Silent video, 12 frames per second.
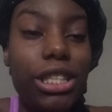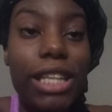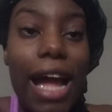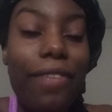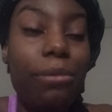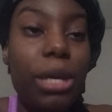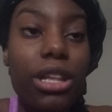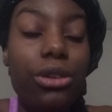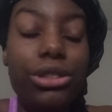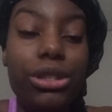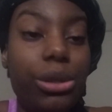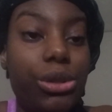It doesn't have to be
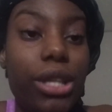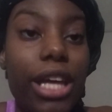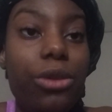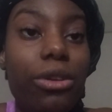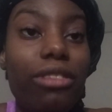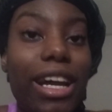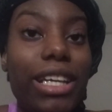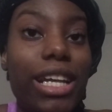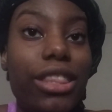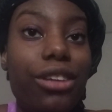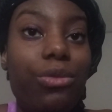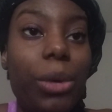those two, so that you can like
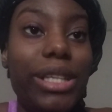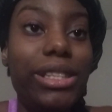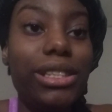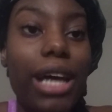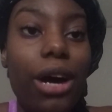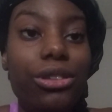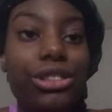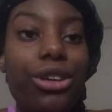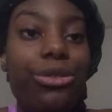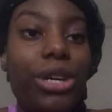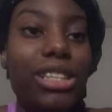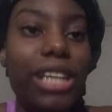get their voices down.
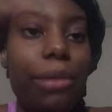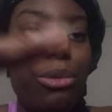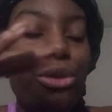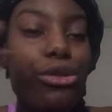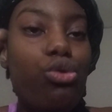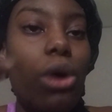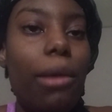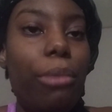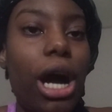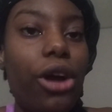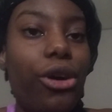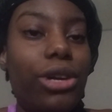So, for example, if you want
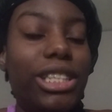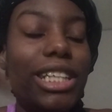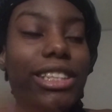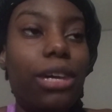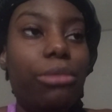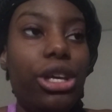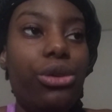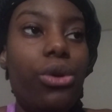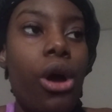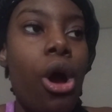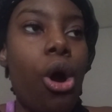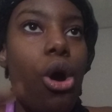Bakugo to say something to
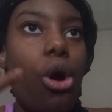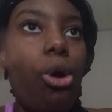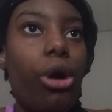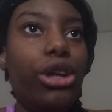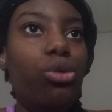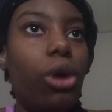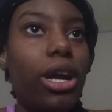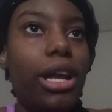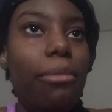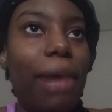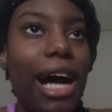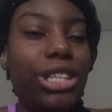you, or you want
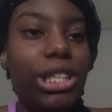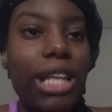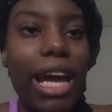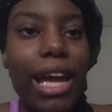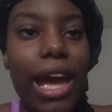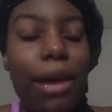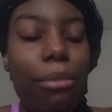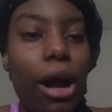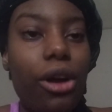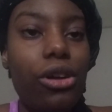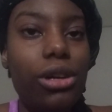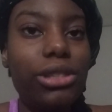to imagine like, hey,
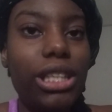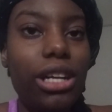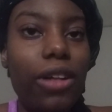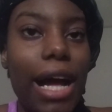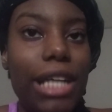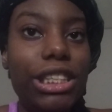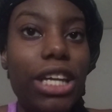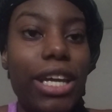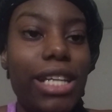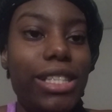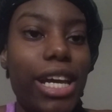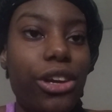Bakugo's in class
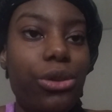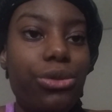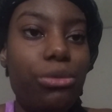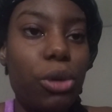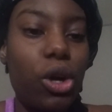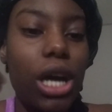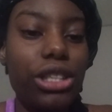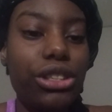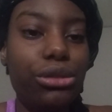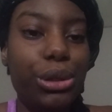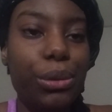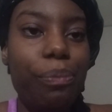yelling at Deku from across
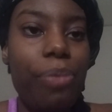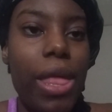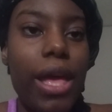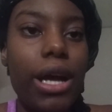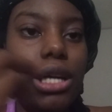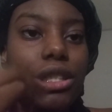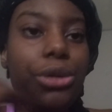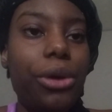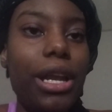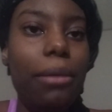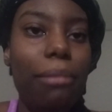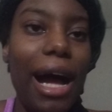the room, you
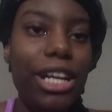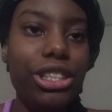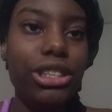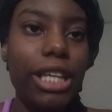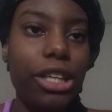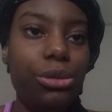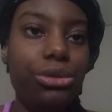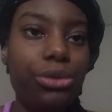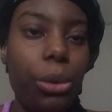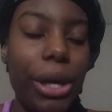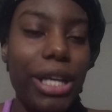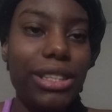can imagine Deku's
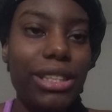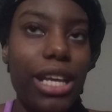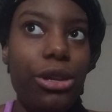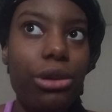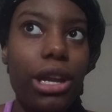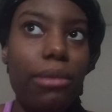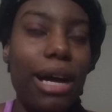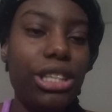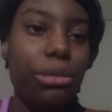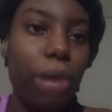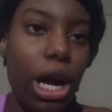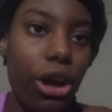voice, and you can
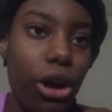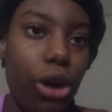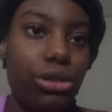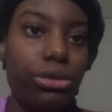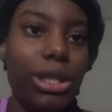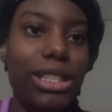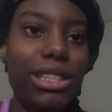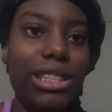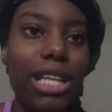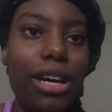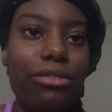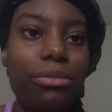imagine Bakugo's voice and
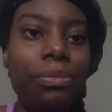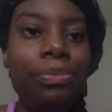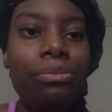stuff.